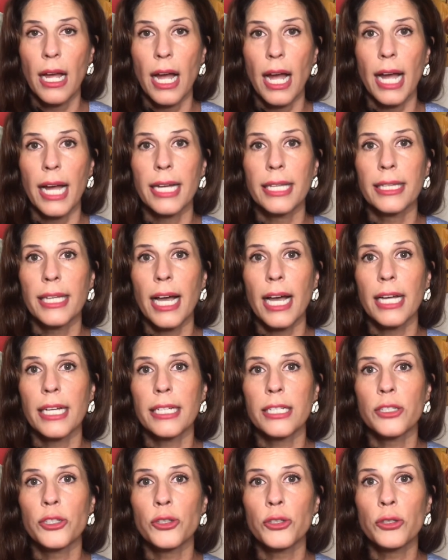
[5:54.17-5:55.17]
And that
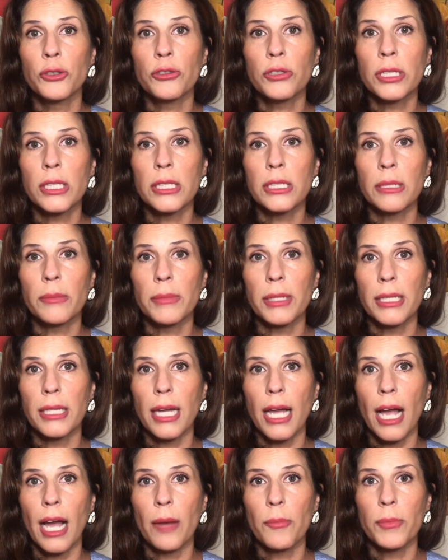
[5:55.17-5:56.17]
is usually something that
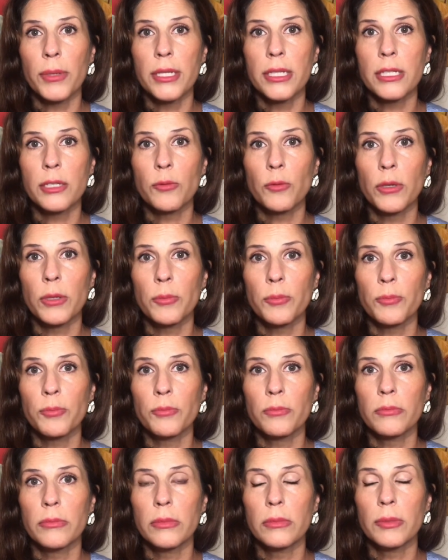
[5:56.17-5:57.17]
happens when
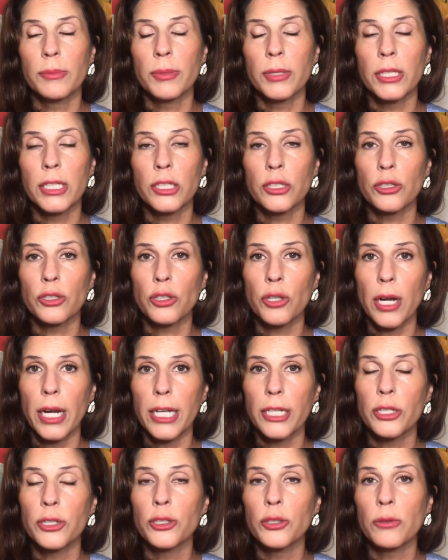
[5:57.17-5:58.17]
buildings are trying
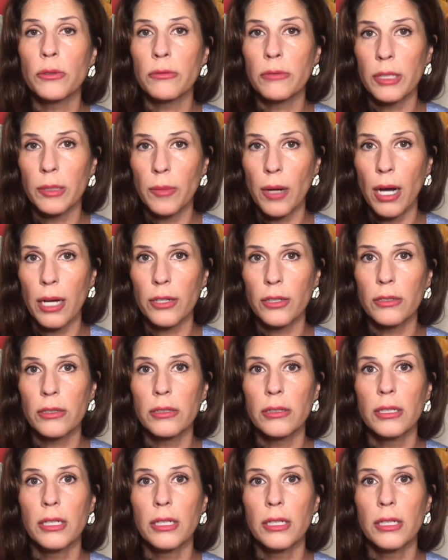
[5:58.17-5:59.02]
to do a remodel.